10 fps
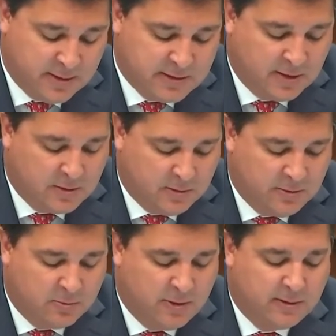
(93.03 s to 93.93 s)
These
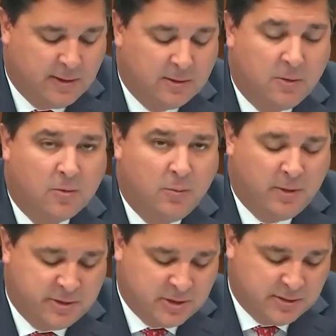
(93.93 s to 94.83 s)
include dwindling local
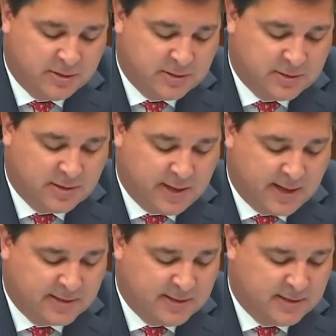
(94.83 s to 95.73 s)
budgets,
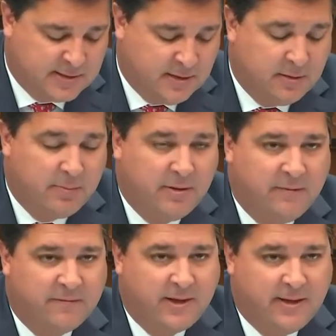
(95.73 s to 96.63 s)
access to
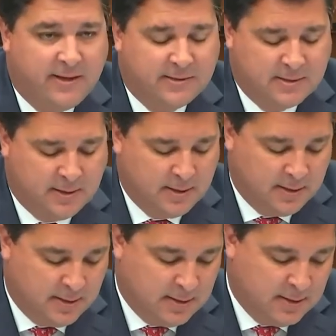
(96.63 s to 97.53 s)
independent financing,
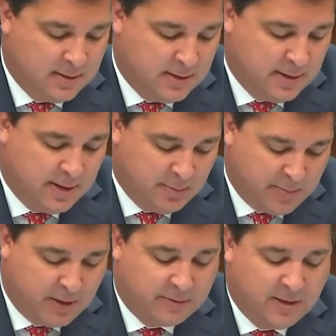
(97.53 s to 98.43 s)
and
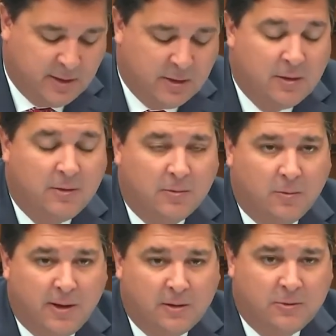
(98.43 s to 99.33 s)
mounting
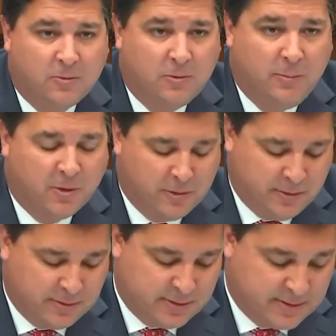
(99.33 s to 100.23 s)
regulatory
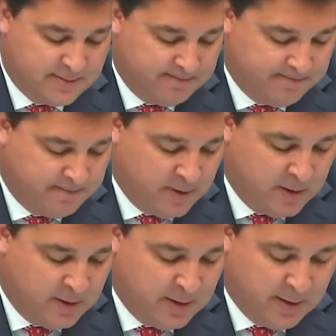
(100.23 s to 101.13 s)
burdens.
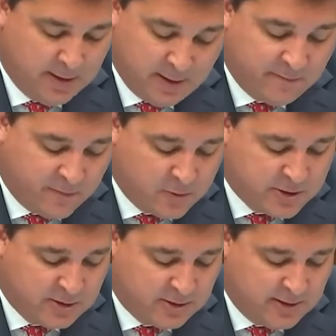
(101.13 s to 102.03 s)
And
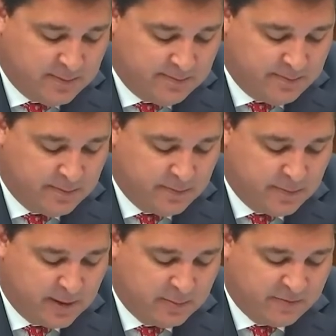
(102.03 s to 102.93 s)
unfortunately,
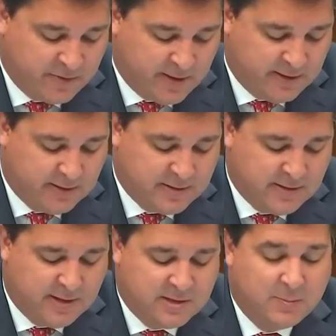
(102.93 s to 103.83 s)
I'm afraid that
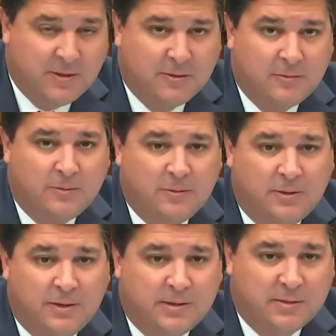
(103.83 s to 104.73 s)
today's bill
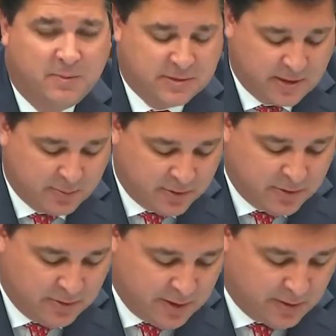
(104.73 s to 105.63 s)
is a missed
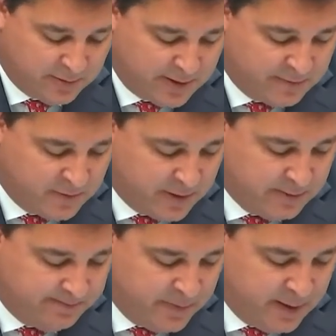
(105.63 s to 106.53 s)
opportunity on that front.